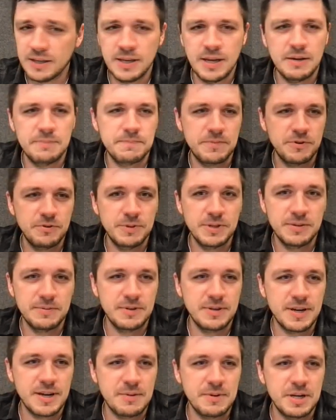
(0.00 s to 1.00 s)
Yeah, probably
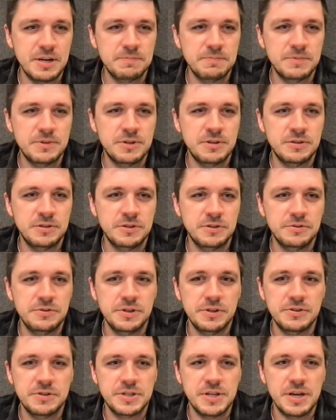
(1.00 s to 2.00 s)
coming up on two
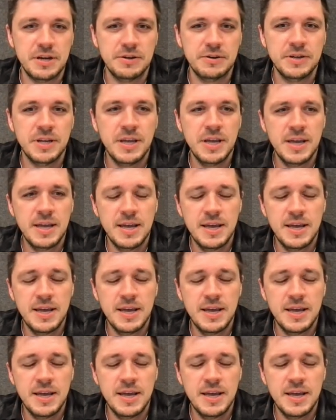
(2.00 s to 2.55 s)
years now.